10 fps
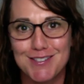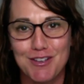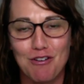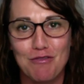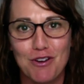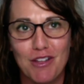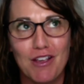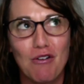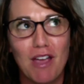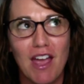So if you're like,
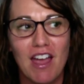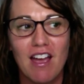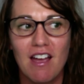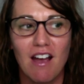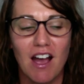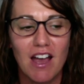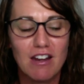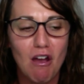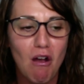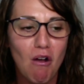okay, I
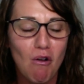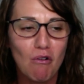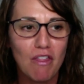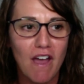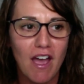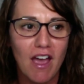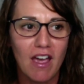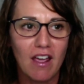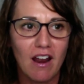know that